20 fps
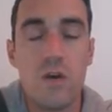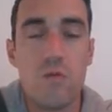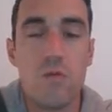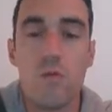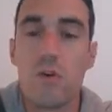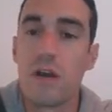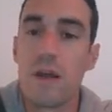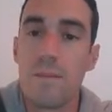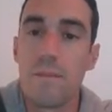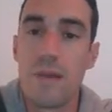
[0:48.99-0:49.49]

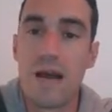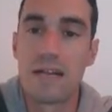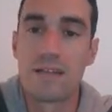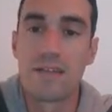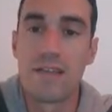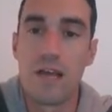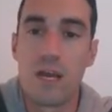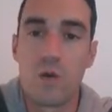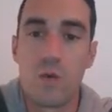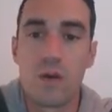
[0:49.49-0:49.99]
We'll get back to
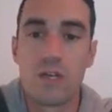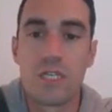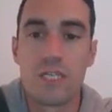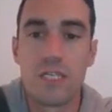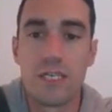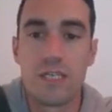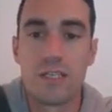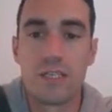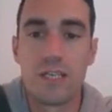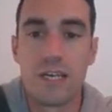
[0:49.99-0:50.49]
that question
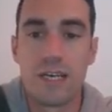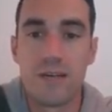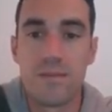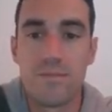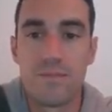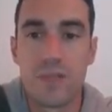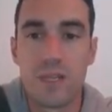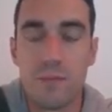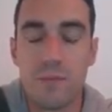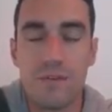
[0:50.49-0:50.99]
in a
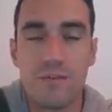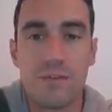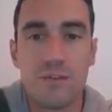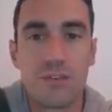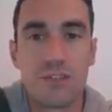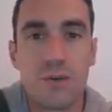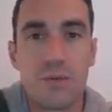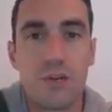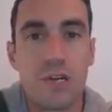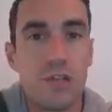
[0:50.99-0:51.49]
second, but
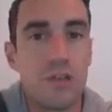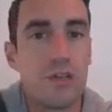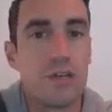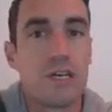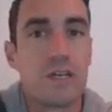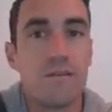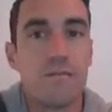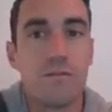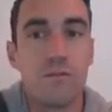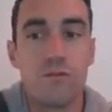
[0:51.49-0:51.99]
first I want to look
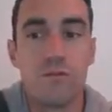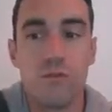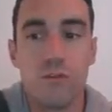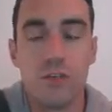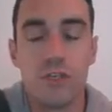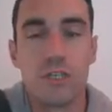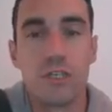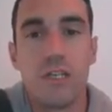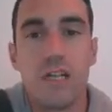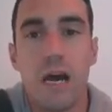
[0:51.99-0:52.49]
at a few
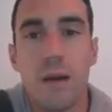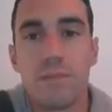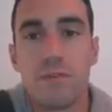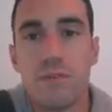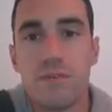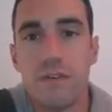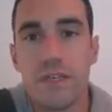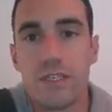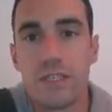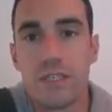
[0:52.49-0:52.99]
really good
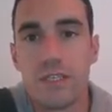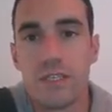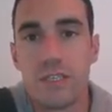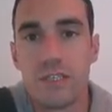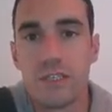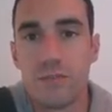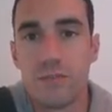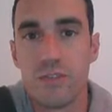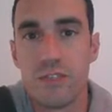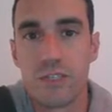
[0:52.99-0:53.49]
observations that
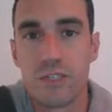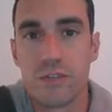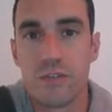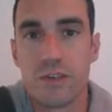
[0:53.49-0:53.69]
some sixth